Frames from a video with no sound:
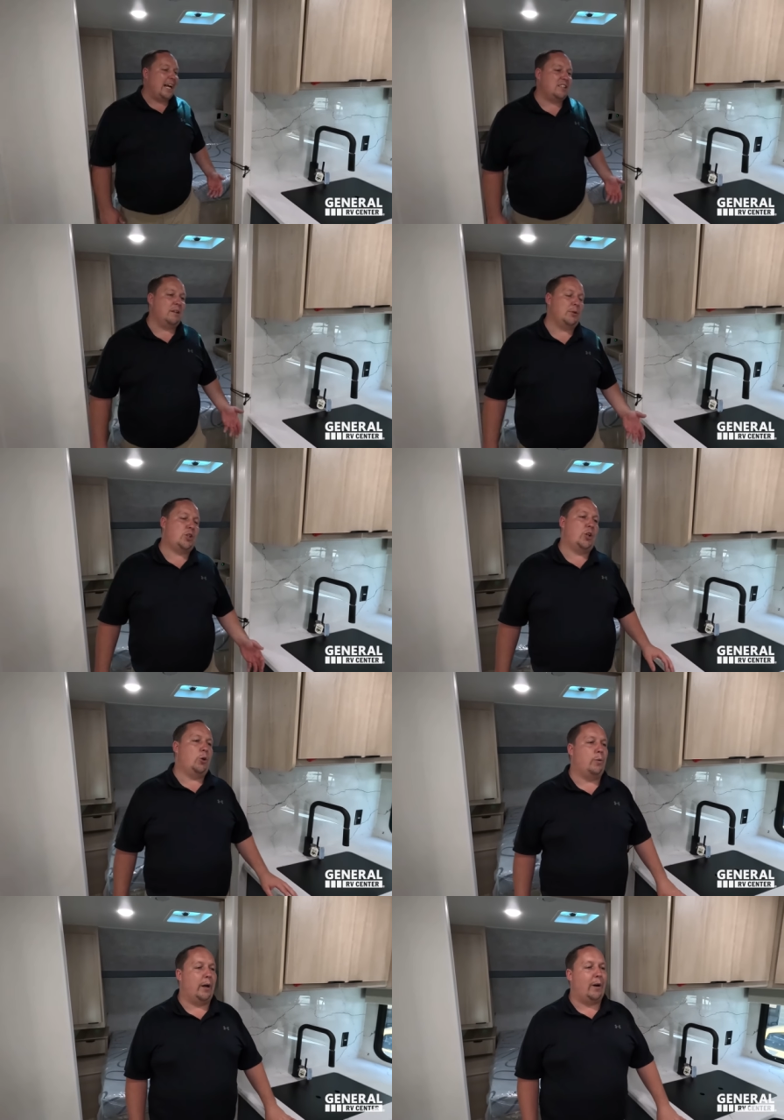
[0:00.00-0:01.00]
That's number
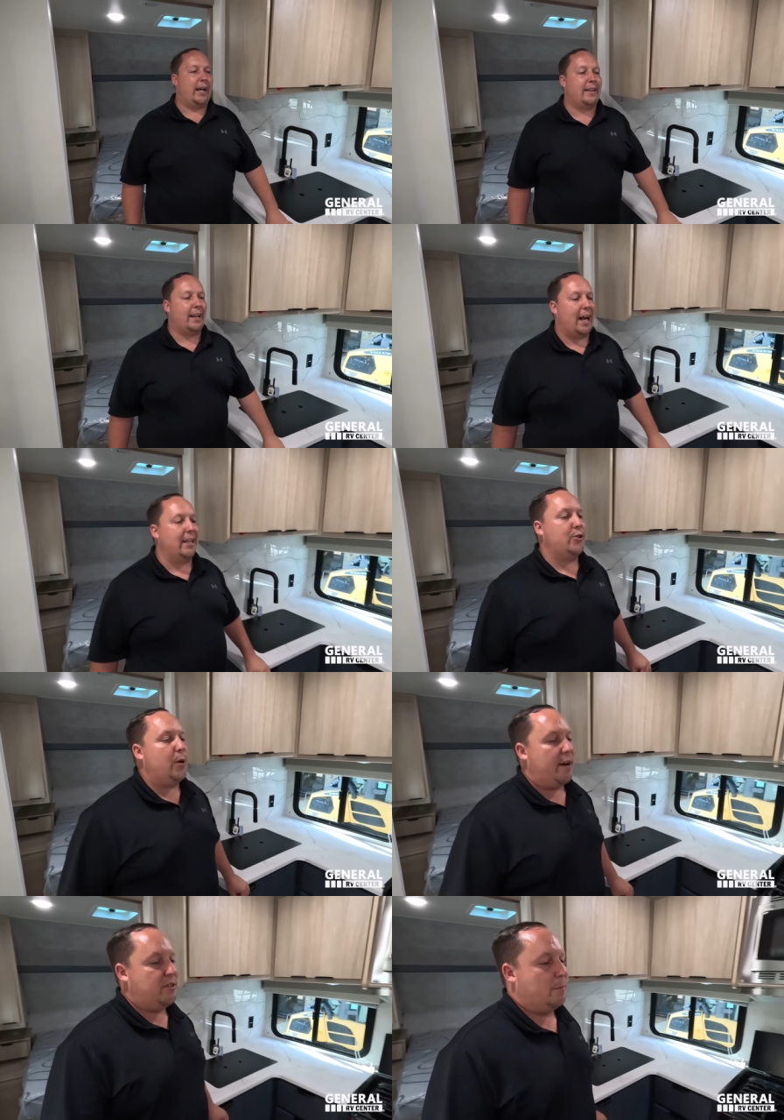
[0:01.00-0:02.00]
two, Will. And then I
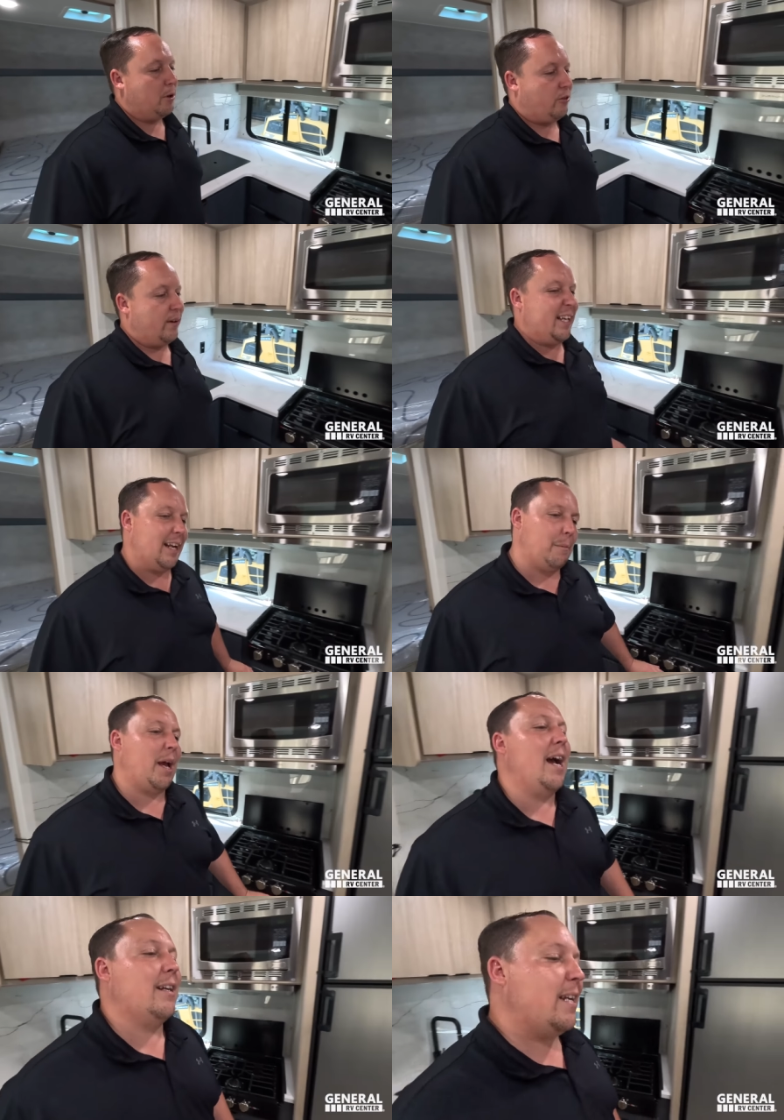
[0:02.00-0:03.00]
do have a number three, and I'm
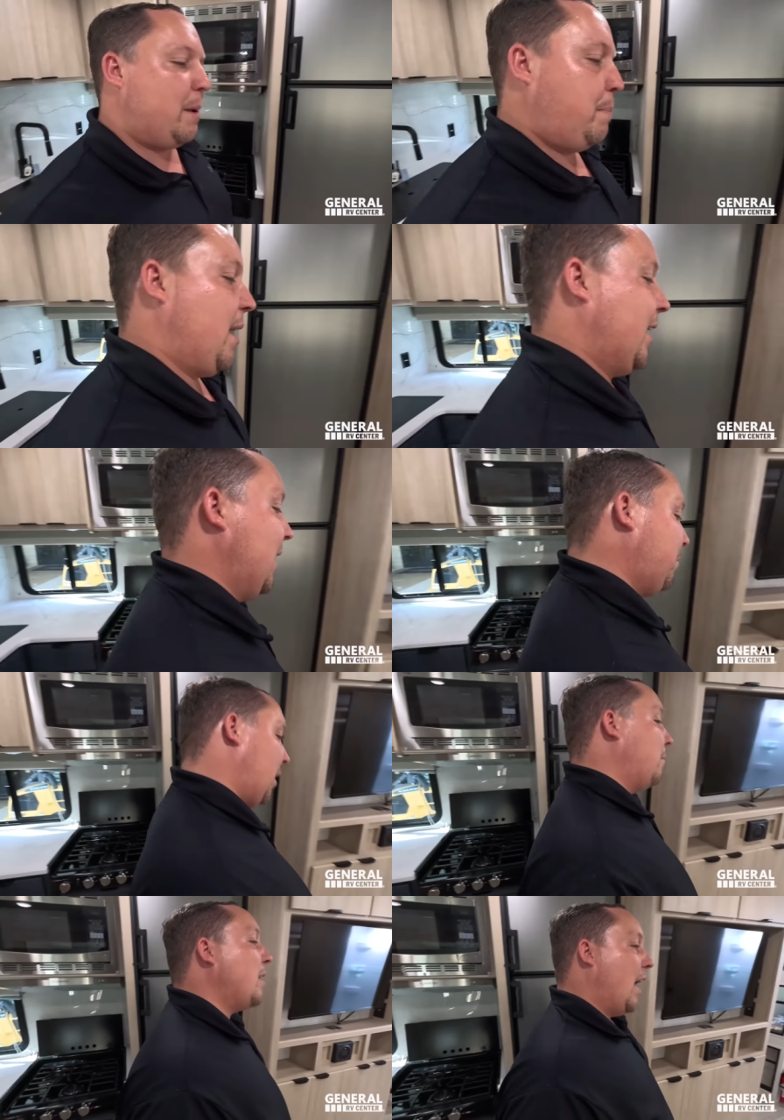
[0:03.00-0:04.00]
kind of nitpicking,
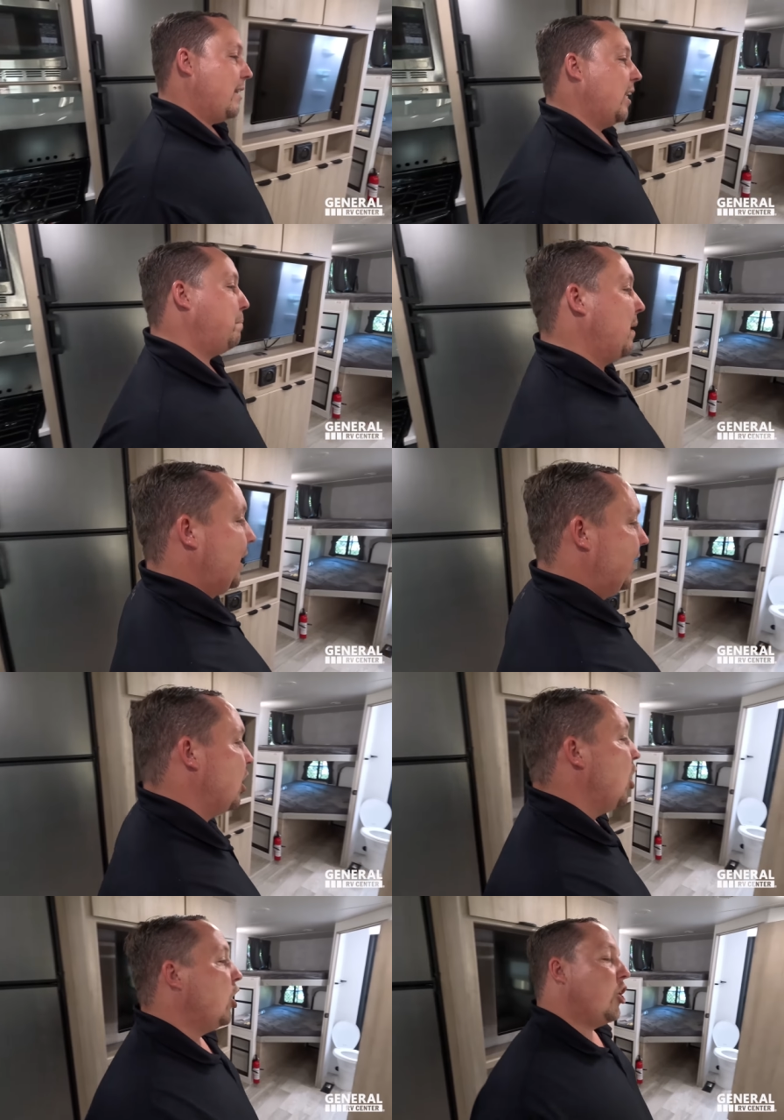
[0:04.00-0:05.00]
but I'm not
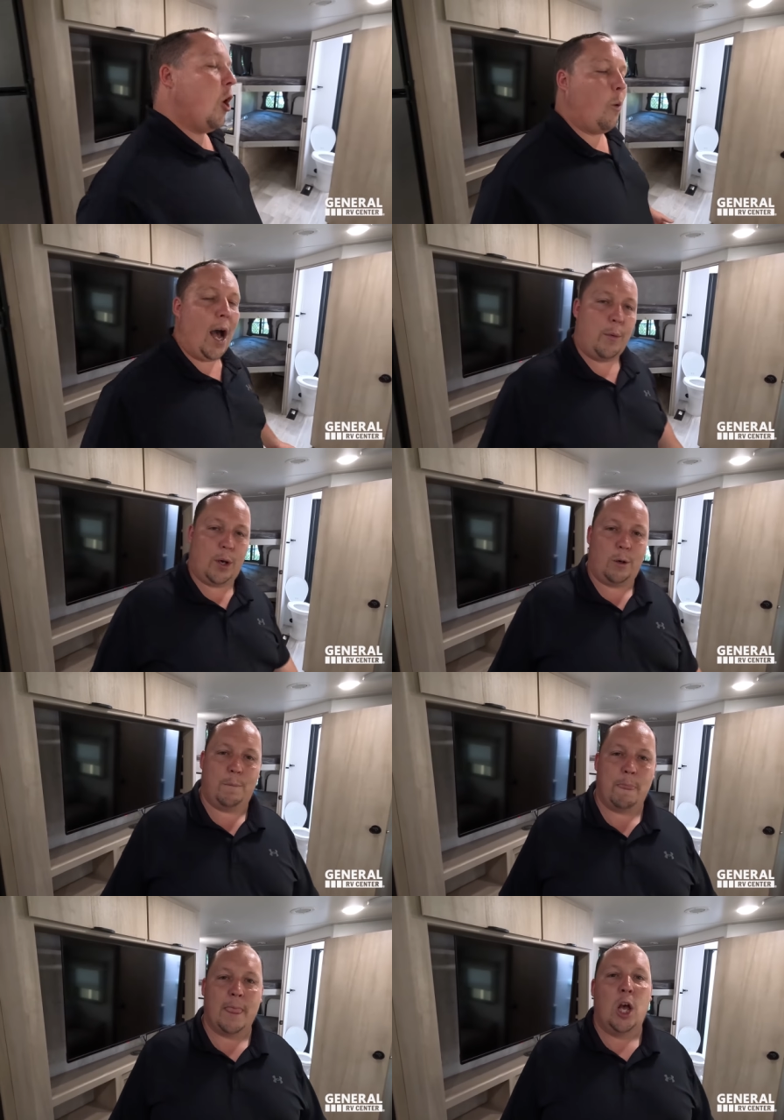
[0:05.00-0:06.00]
nitpicking. You know why, Will?
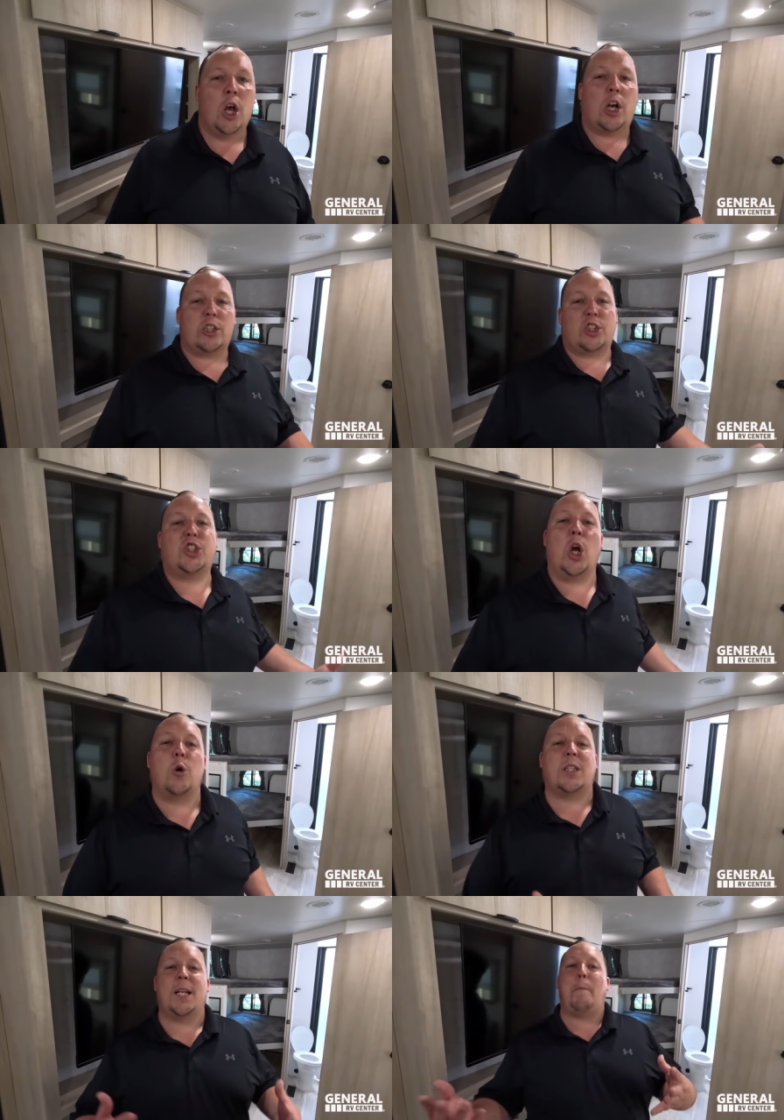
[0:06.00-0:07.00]
Why? Because the
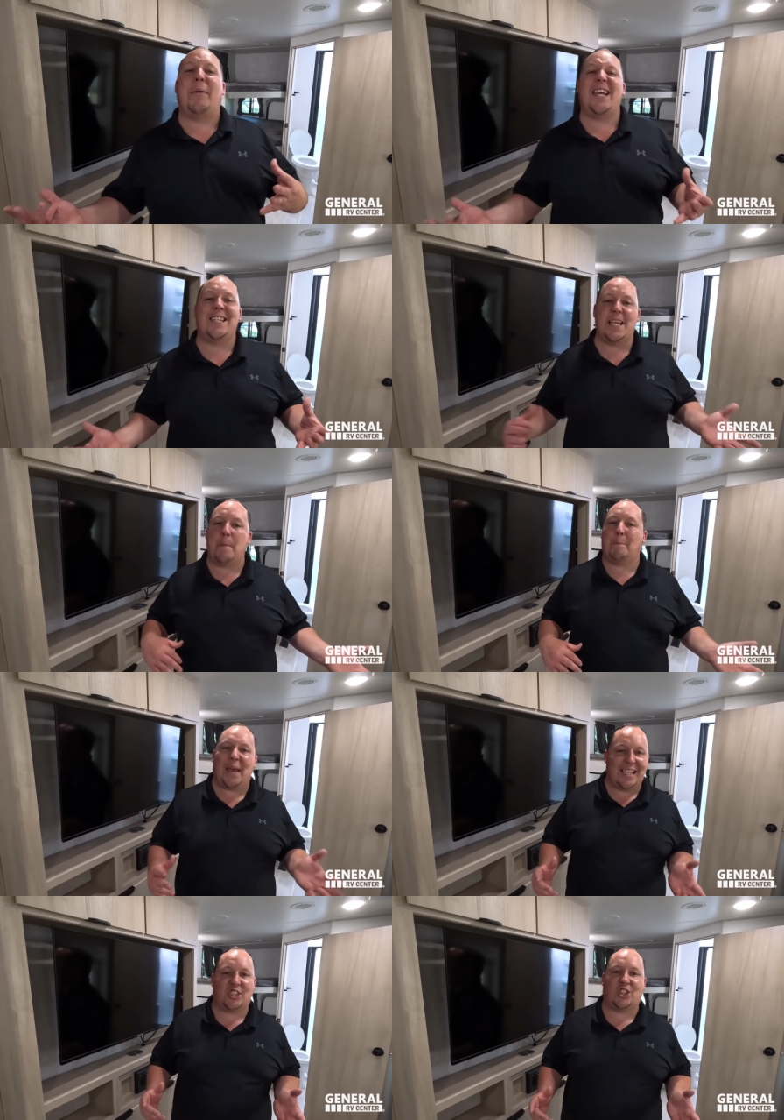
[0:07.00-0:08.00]
show's an
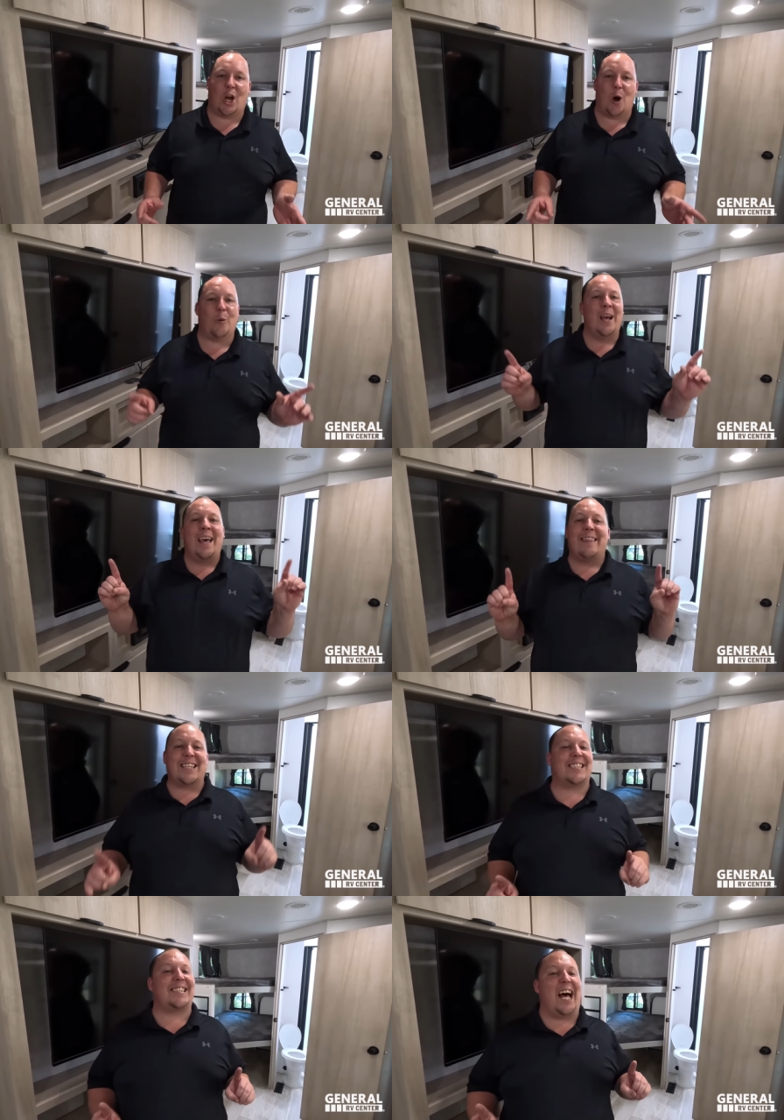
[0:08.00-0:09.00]
opinion-based show. That's right.
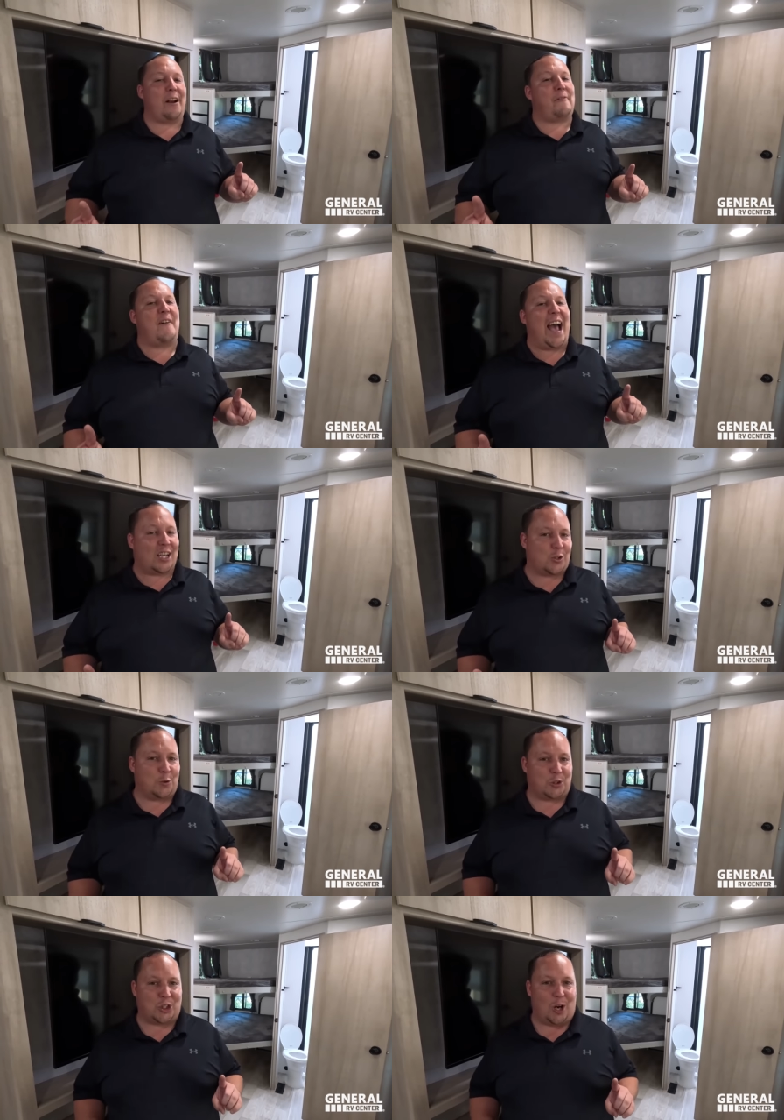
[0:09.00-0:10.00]
This is not a
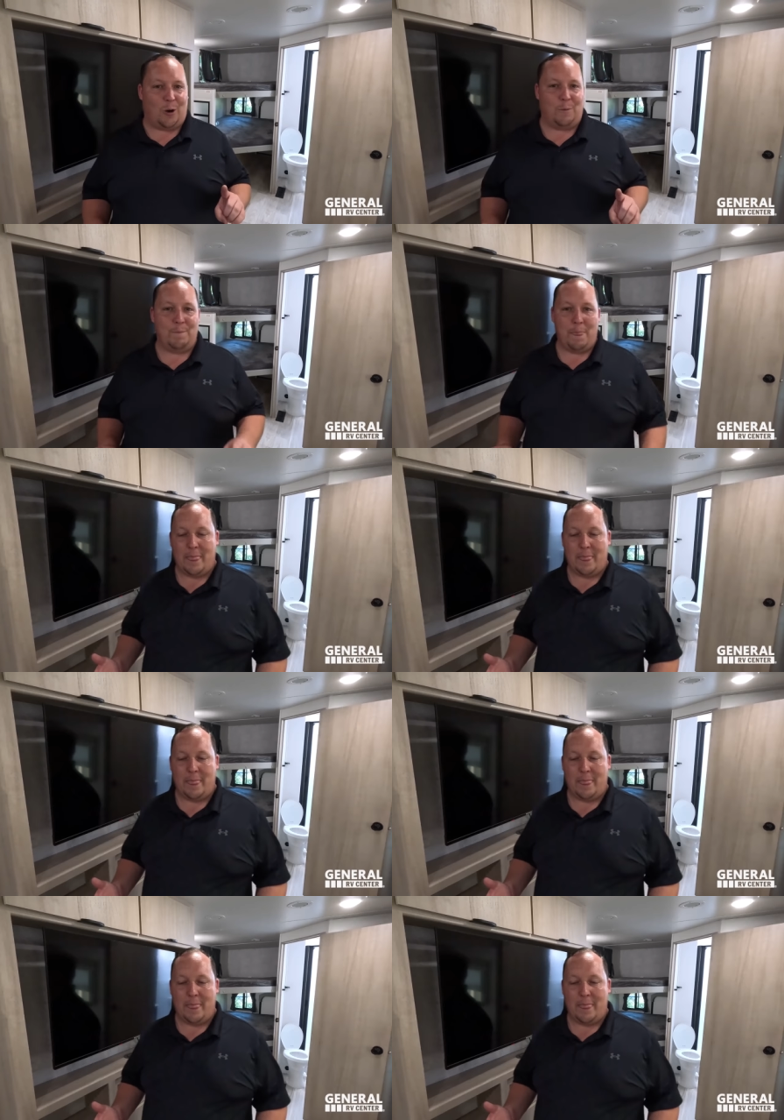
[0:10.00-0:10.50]
factual show.